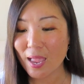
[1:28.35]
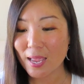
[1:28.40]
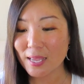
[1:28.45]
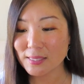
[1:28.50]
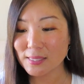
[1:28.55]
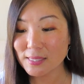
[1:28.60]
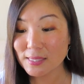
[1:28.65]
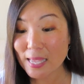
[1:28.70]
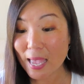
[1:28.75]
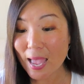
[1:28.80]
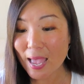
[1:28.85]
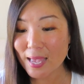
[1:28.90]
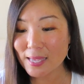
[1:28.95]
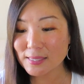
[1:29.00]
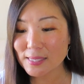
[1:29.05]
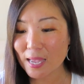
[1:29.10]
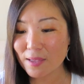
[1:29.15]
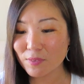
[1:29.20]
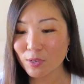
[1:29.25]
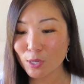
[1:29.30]
It
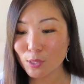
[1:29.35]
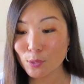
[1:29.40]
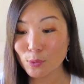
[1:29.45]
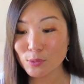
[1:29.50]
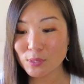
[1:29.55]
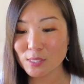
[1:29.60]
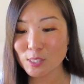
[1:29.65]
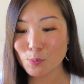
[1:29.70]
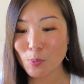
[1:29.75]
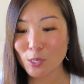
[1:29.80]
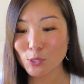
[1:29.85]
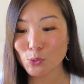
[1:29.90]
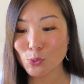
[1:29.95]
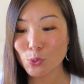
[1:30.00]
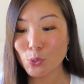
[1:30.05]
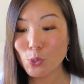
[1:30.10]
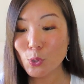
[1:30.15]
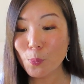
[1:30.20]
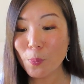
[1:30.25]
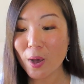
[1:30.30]
says I've enclosed a special
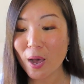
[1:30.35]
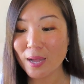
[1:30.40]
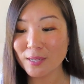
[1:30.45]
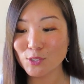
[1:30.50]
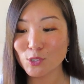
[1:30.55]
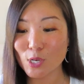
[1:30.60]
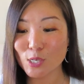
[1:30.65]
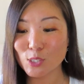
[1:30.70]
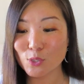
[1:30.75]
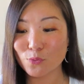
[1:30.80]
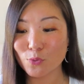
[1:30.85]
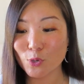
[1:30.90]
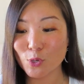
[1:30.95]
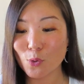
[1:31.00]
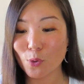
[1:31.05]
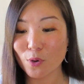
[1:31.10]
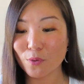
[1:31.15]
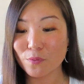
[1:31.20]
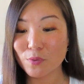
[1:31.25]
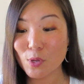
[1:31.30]
coupon just just for
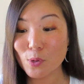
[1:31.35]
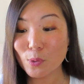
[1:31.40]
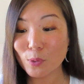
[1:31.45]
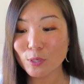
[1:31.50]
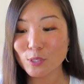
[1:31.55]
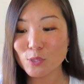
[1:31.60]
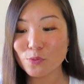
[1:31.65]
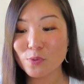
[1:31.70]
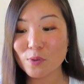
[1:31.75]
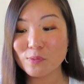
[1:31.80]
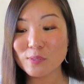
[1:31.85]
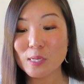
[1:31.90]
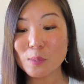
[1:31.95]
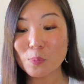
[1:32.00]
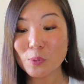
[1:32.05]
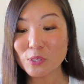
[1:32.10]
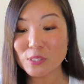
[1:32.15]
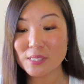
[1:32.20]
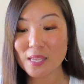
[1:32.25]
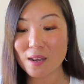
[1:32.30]
your viewers
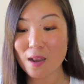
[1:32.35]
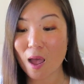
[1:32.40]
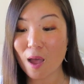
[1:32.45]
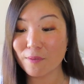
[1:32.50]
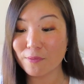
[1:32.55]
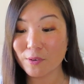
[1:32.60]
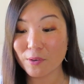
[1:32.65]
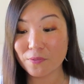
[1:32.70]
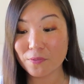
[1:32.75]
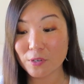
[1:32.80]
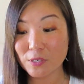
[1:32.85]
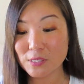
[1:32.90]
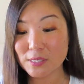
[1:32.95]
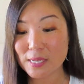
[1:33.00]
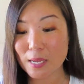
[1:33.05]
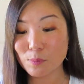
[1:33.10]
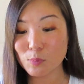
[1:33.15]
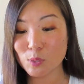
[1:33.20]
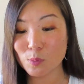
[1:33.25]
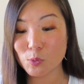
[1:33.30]
15% off for first
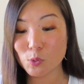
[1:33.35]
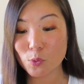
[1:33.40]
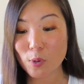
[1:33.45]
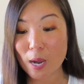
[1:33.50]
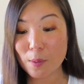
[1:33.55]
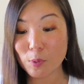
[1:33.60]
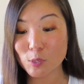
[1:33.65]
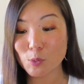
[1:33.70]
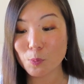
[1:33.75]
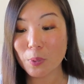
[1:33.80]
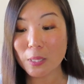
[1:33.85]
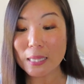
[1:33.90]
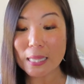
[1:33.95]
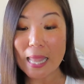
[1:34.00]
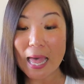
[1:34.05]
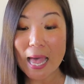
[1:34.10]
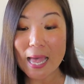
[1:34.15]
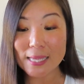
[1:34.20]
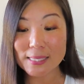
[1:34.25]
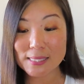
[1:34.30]
time subscribers
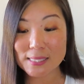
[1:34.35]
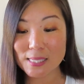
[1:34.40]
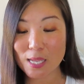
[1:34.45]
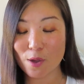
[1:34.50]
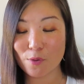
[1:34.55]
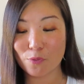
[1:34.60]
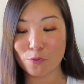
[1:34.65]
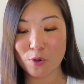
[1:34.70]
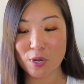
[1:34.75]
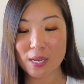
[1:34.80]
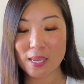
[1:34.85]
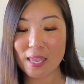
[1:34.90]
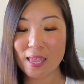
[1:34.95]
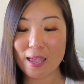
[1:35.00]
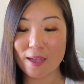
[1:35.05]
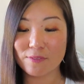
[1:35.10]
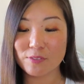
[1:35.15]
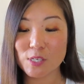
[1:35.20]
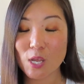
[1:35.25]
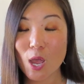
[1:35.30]
plus a free
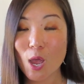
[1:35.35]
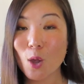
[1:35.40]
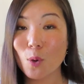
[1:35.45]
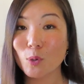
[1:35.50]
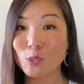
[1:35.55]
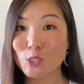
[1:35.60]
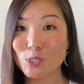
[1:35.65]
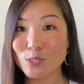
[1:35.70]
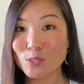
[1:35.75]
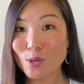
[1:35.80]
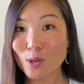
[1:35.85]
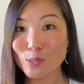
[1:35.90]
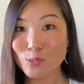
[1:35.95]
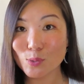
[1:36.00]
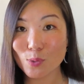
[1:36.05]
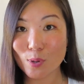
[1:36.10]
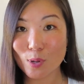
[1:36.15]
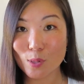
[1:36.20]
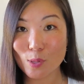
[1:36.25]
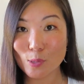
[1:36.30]
gift, which she's
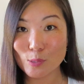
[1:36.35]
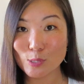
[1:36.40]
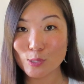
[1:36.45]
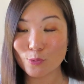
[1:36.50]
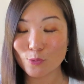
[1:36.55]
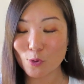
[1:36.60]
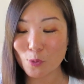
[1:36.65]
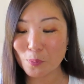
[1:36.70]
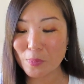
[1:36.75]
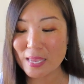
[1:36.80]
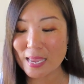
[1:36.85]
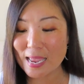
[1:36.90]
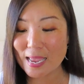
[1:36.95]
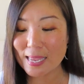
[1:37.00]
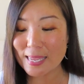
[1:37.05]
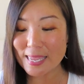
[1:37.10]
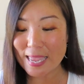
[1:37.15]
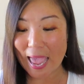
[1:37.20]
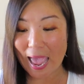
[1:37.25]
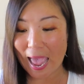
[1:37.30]
also enclosed for
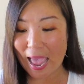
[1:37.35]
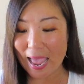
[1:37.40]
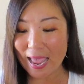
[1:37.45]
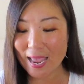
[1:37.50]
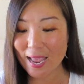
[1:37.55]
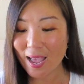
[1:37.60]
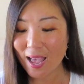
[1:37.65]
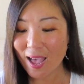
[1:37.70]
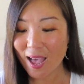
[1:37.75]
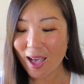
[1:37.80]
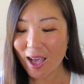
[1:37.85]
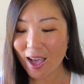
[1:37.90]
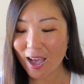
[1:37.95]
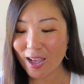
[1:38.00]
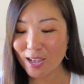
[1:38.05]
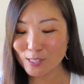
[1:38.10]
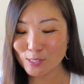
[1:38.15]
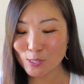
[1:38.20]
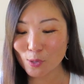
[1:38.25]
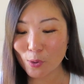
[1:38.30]
me. Yay.
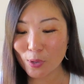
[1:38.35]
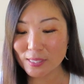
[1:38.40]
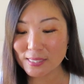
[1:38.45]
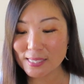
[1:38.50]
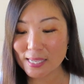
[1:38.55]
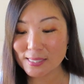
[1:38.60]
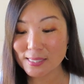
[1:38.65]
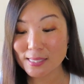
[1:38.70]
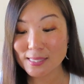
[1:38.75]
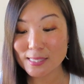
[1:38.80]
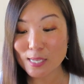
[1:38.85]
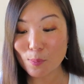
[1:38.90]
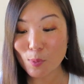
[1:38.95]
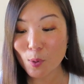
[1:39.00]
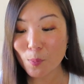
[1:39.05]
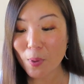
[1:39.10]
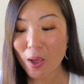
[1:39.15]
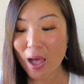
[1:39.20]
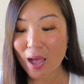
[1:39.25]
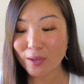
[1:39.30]
Uh, so it says the
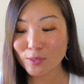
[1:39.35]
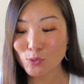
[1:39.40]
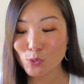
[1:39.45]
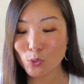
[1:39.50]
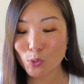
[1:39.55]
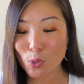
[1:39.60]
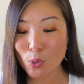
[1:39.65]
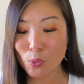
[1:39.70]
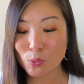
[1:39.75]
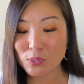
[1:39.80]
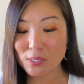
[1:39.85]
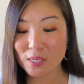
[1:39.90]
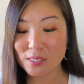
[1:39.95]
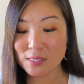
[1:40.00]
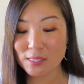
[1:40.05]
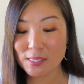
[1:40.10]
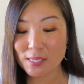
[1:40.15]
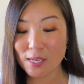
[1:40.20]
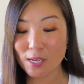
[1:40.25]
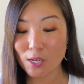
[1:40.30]
summer box goes
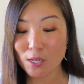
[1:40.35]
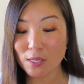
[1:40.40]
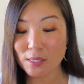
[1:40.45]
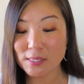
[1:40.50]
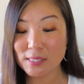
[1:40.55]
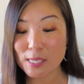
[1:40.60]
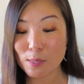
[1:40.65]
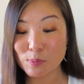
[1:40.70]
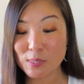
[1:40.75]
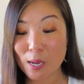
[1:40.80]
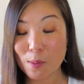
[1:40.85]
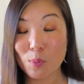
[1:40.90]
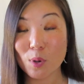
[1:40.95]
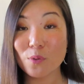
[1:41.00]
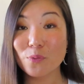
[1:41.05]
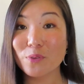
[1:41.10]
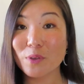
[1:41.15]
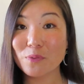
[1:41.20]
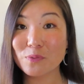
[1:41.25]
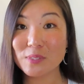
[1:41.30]
until
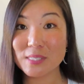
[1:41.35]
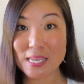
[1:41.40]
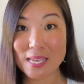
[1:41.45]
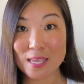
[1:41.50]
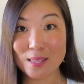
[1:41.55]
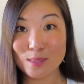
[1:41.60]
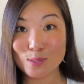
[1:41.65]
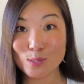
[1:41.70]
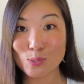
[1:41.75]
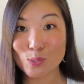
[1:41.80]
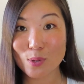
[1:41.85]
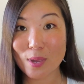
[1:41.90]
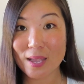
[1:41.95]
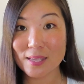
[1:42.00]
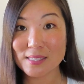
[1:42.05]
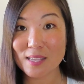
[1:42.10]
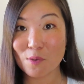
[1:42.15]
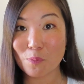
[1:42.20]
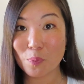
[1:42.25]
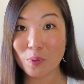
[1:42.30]
September 15th, so you
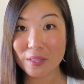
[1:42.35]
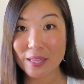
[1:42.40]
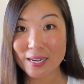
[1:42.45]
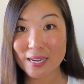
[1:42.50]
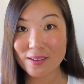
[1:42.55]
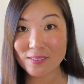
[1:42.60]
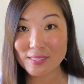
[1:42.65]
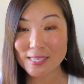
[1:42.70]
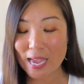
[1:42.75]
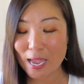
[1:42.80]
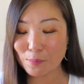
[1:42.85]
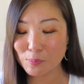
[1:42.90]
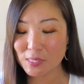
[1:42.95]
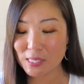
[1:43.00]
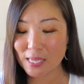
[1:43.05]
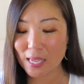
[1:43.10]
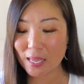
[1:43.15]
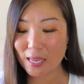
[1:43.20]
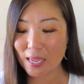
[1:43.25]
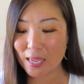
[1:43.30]
guys have plenty of time
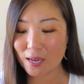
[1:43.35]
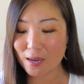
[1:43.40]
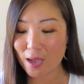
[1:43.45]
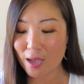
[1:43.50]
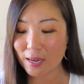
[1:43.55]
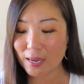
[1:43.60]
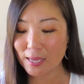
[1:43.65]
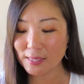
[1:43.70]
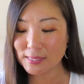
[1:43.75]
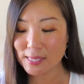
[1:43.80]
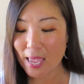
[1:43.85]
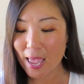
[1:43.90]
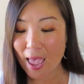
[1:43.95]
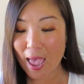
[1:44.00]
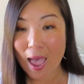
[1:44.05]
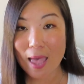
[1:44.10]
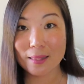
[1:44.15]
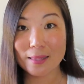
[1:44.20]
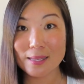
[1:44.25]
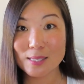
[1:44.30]
to get in on it.
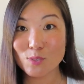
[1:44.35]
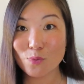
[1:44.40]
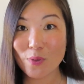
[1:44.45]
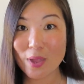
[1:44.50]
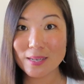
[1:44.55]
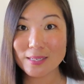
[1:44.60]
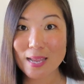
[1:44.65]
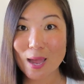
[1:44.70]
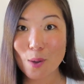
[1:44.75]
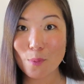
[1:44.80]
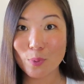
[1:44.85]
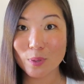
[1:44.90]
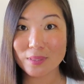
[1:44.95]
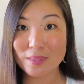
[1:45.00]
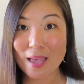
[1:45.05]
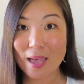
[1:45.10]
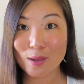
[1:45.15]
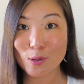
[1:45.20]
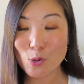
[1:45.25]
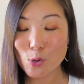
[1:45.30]
And let's find out what
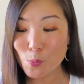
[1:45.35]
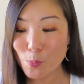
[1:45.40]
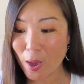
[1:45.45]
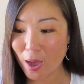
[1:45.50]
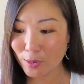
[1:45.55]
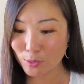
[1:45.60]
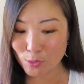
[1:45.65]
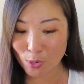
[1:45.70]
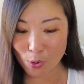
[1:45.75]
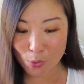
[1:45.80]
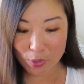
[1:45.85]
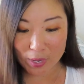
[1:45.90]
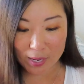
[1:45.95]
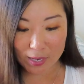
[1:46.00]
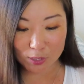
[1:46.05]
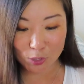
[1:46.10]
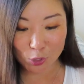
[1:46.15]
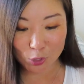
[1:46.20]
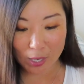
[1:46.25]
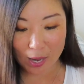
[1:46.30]
that coupon code
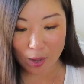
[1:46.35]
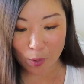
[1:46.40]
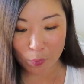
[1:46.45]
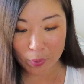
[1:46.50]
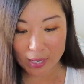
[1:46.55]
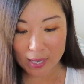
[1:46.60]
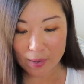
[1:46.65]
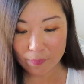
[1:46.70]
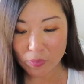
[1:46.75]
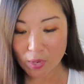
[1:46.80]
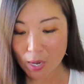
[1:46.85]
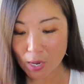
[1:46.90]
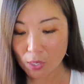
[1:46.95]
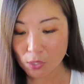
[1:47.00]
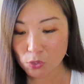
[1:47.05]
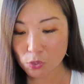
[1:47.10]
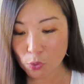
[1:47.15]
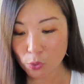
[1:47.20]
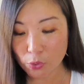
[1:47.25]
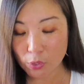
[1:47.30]
is, shall we?
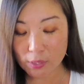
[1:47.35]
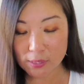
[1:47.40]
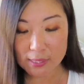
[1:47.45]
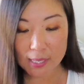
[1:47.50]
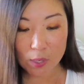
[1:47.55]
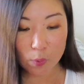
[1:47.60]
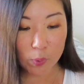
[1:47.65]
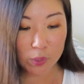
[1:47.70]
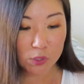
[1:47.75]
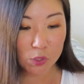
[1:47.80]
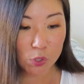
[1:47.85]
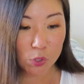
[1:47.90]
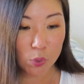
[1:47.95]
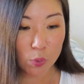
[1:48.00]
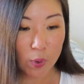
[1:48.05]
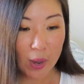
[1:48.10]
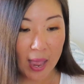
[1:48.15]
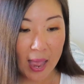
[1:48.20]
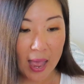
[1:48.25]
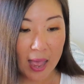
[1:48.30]
So it looks like we
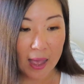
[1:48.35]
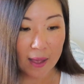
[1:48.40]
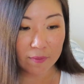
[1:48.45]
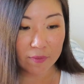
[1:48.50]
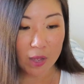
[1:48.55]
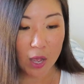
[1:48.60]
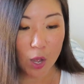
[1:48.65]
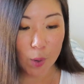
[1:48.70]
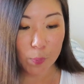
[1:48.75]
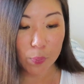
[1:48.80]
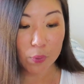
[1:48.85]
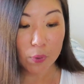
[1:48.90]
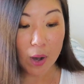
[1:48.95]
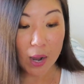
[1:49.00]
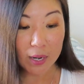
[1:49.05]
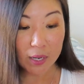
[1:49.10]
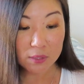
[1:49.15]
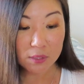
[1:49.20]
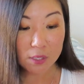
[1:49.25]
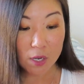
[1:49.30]
do have a
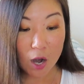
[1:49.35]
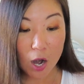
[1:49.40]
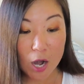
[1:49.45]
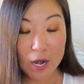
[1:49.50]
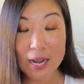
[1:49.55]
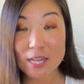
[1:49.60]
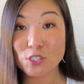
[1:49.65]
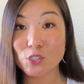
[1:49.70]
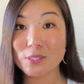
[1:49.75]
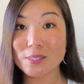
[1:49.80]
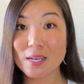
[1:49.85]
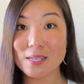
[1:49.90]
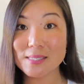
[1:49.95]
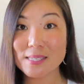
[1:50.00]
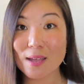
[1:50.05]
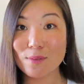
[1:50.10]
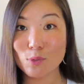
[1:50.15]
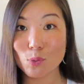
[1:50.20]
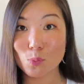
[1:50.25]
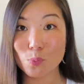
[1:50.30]
product card, and she does
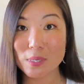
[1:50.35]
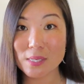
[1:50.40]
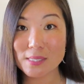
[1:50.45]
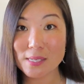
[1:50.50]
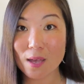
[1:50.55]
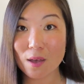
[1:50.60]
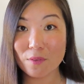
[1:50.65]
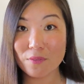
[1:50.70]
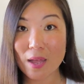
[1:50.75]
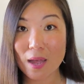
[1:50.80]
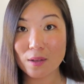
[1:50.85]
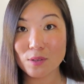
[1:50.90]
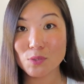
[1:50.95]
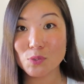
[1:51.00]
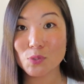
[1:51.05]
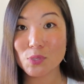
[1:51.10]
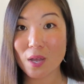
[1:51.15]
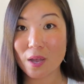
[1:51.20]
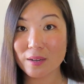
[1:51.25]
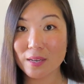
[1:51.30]
have the retail
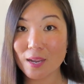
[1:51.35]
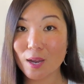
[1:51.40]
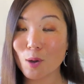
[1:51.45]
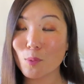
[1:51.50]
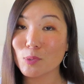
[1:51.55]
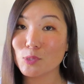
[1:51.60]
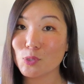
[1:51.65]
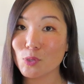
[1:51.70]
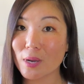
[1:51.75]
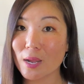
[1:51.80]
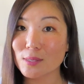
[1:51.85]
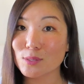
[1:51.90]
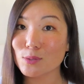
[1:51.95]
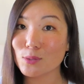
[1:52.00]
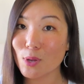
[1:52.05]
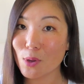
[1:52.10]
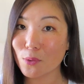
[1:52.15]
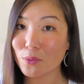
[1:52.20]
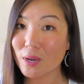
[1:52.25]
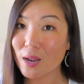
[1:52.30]
values on here, which you guys
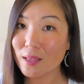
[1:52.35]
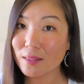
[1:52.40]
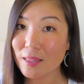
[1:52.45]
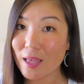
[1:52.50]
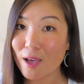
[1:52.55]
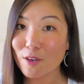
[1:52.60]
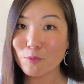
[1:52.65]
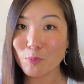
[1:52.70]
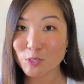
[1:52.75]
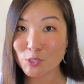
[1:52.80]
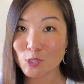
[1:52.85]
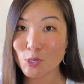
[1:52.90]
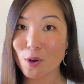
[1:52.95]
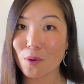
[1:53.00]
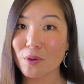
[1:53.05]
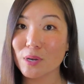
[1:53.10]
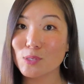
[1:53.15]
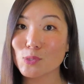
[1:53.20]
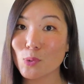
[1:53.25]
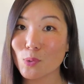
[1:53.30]
know that I love, but she
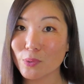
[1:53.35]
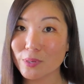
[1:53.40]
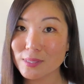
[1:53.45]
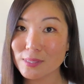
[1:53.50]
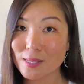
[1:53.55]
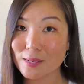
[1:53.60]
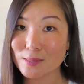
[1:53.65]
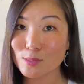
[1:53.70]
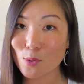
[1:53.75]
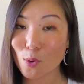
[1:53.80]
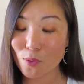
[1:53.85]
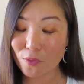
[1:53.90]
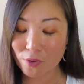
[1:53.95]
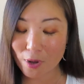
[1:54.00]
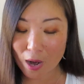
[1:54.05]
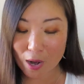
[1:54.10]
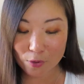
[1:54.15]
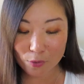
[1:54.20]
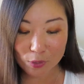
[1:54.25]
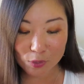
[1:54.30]
already told us that it's
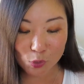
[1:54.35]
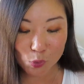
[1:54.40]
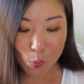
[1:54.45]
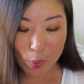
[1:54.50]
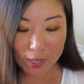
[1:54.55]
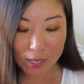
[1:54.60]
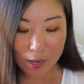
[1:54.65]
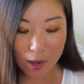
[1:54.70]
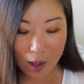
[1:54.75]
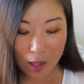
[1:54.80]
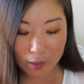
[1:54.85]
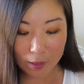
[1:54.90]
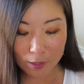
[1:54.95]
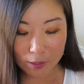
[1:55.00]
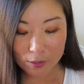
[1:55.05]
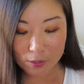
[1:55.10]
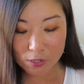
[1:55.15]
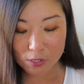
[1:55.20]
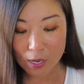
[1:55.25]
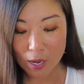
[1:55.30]
over
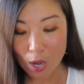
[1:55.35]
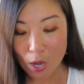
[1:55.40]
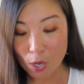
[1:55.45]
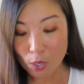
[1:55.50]
$120.